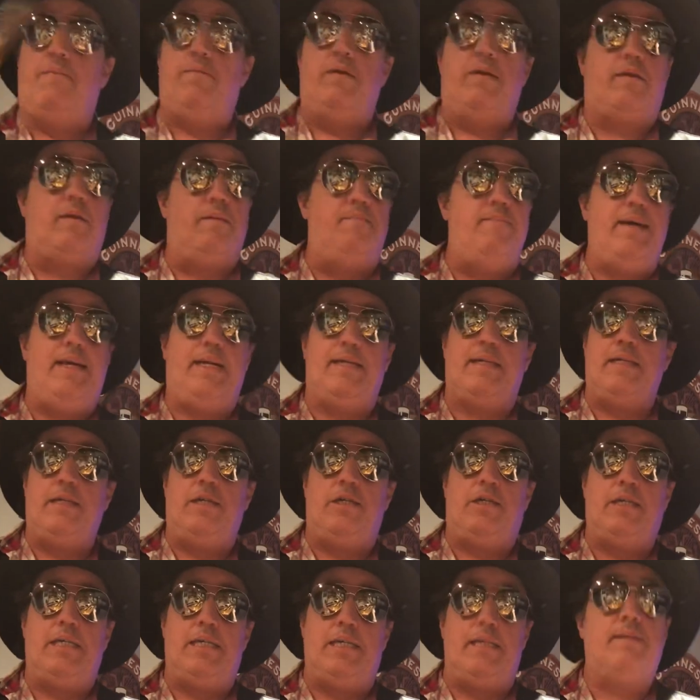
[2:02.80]
with amazing
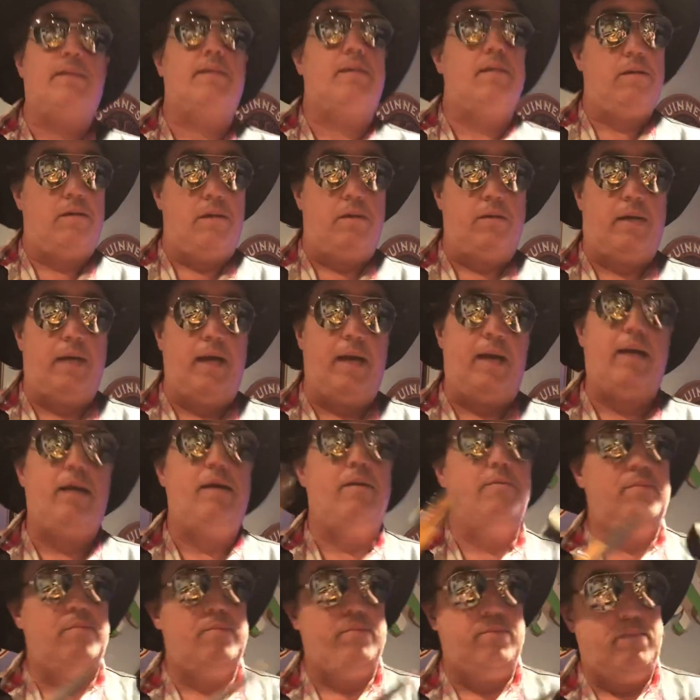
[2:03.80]
sheaths, okay?
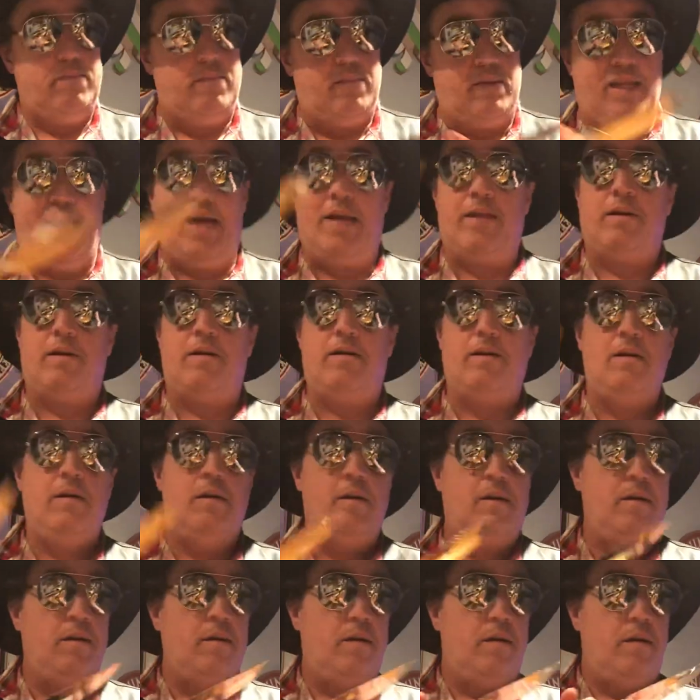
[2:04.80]
Leather,
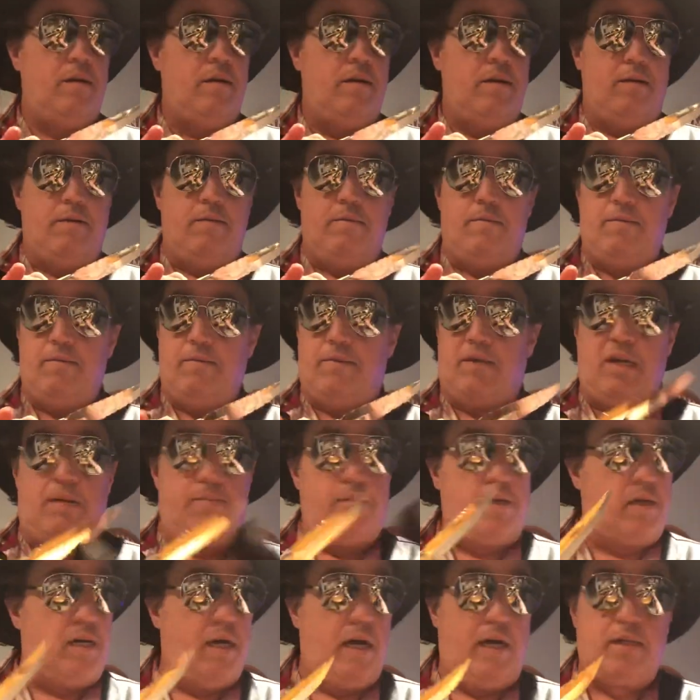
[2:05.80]
some
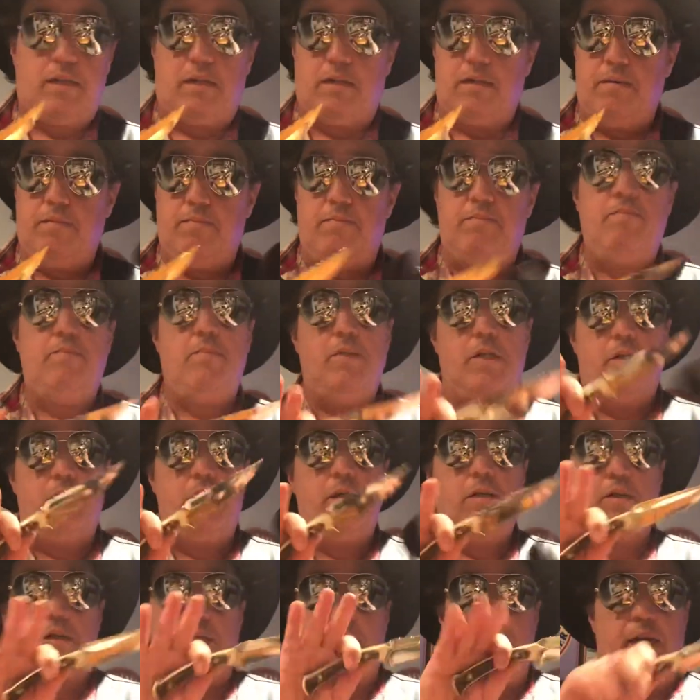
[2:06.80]
are custom. You'll,
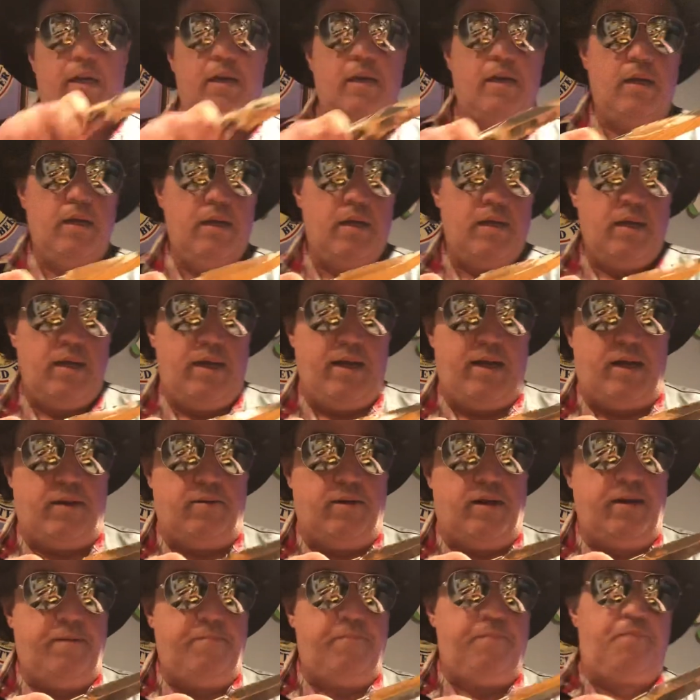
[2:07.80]
you'll see.
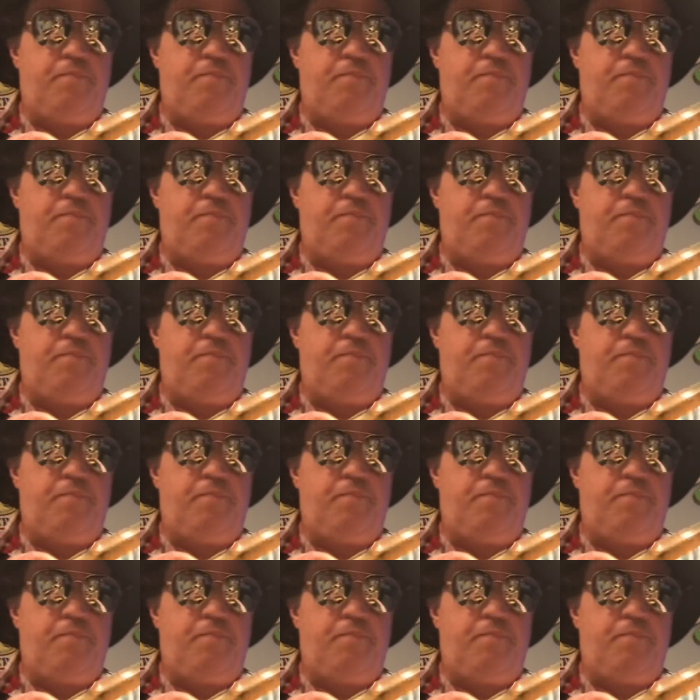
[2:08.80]
Anyway,